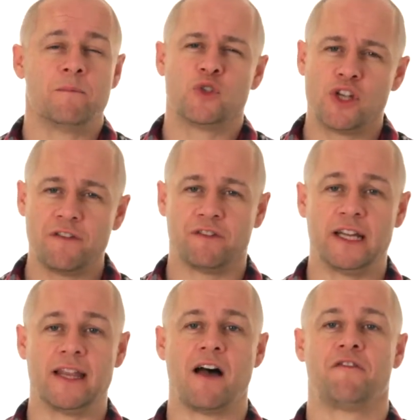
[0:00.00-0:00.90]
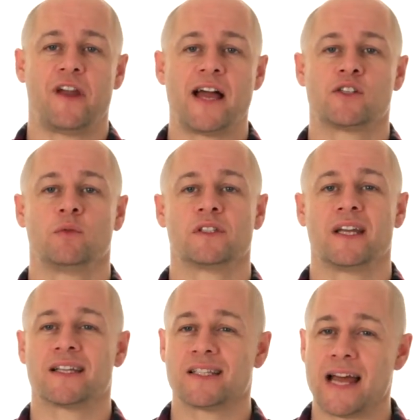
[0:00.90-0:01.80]
Chiefly that Flash was an
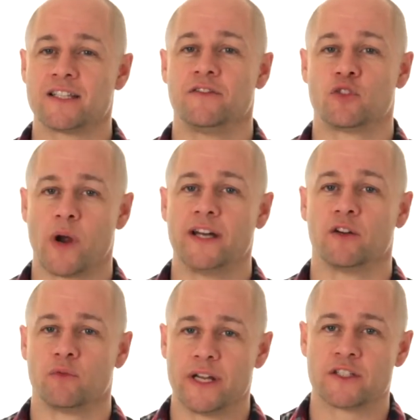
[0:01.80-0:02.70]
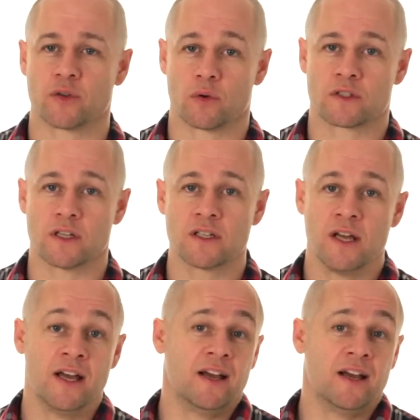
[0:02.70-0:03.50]
excessive drain on resources